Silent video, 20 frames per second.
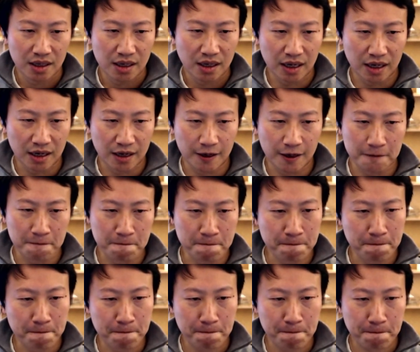
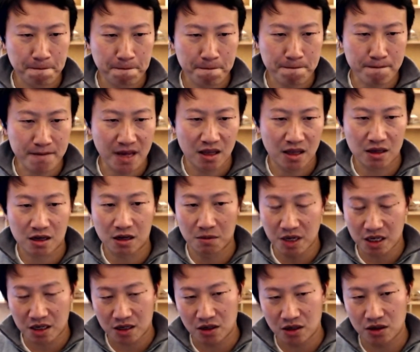The
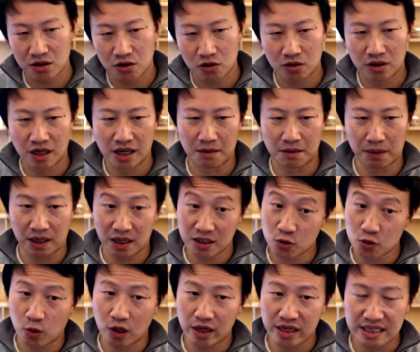commit queue
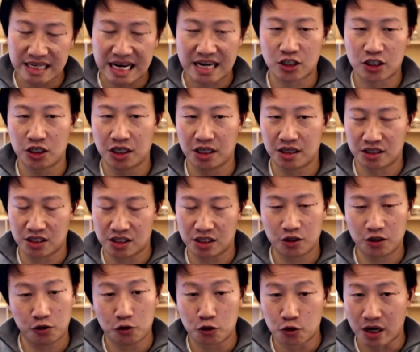+1 is actually the
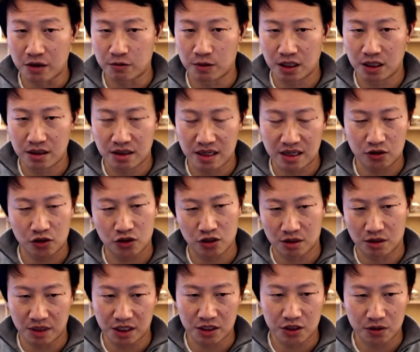CQ dry run that you saw
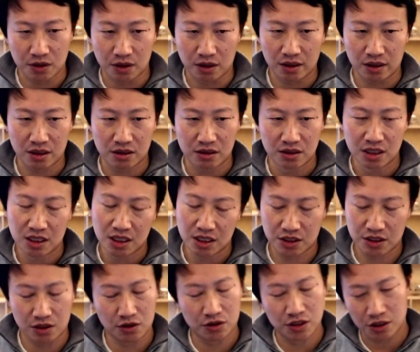me do earlier.
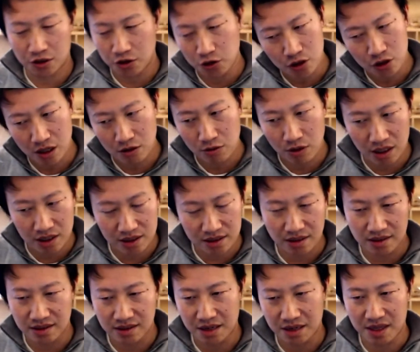So CQ dry run is the
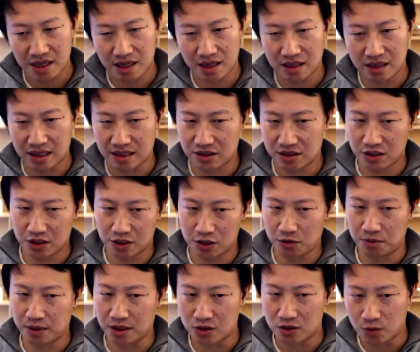same thing as
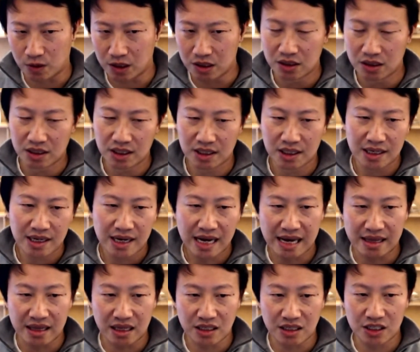CQ +1.
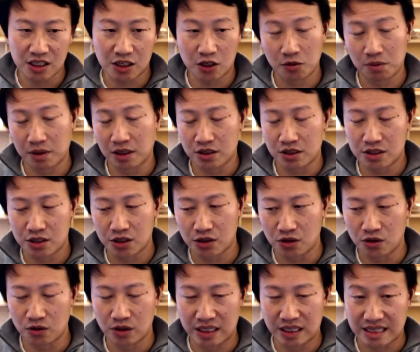And then CQ
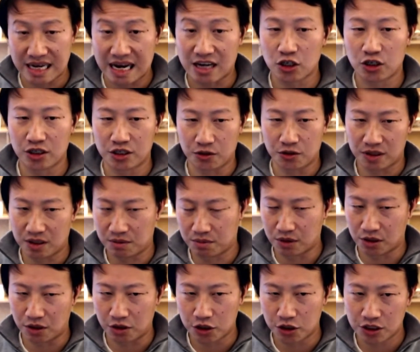+2 is actually doing the
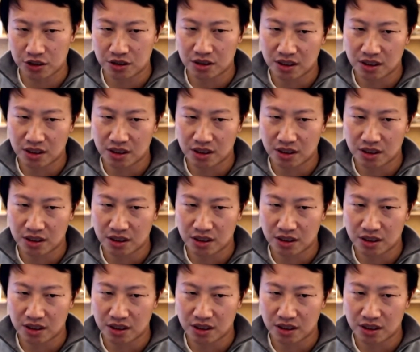merge.